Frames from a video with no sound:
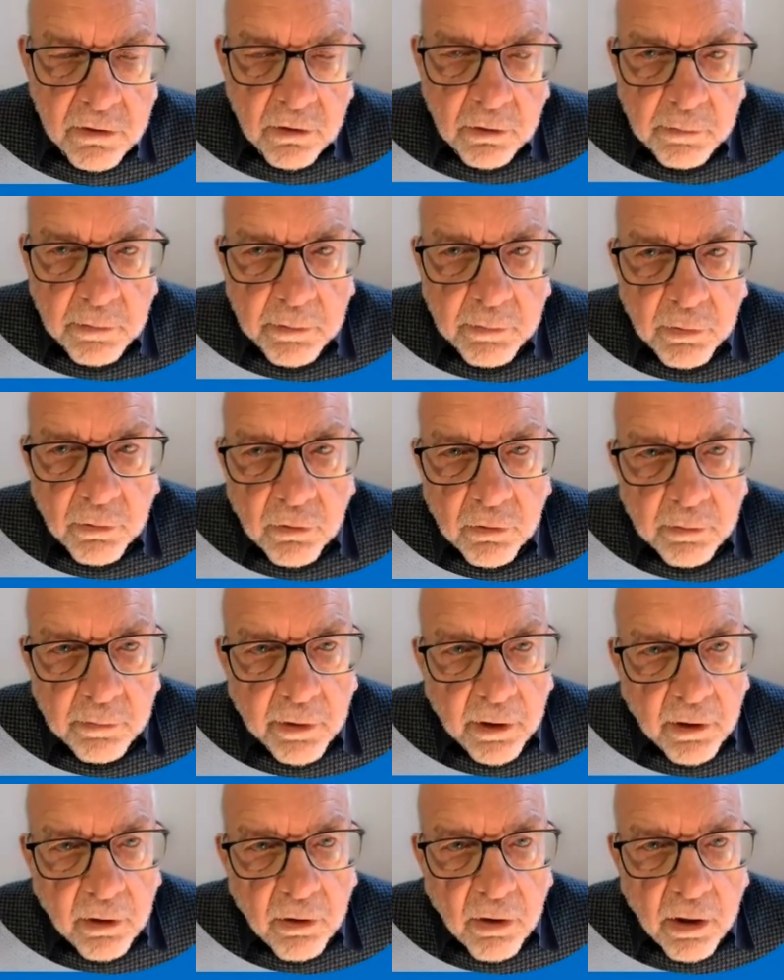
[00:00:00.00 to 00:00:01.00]
could be borne
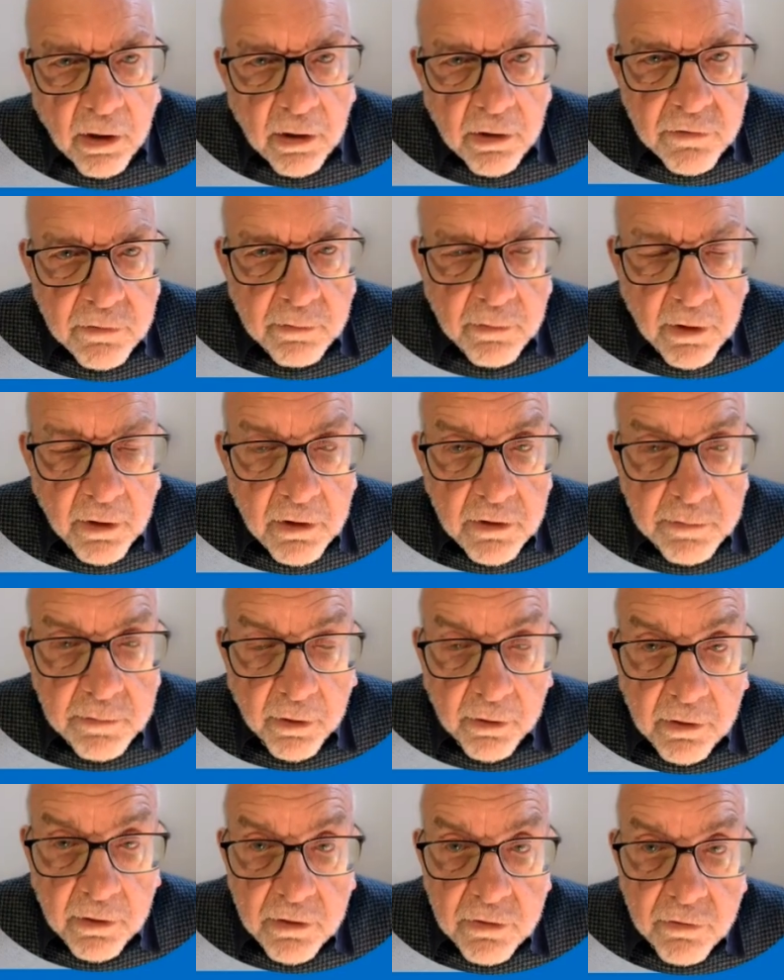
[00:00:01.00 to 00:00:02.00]
by grants from those
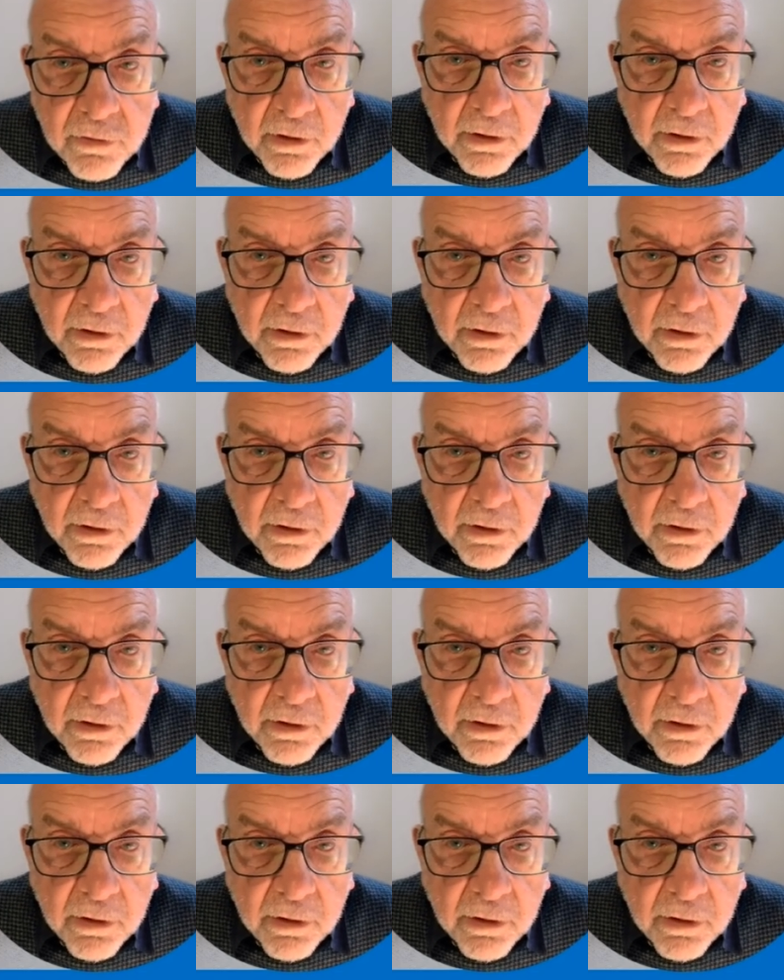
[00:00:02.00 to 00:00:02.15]
bodies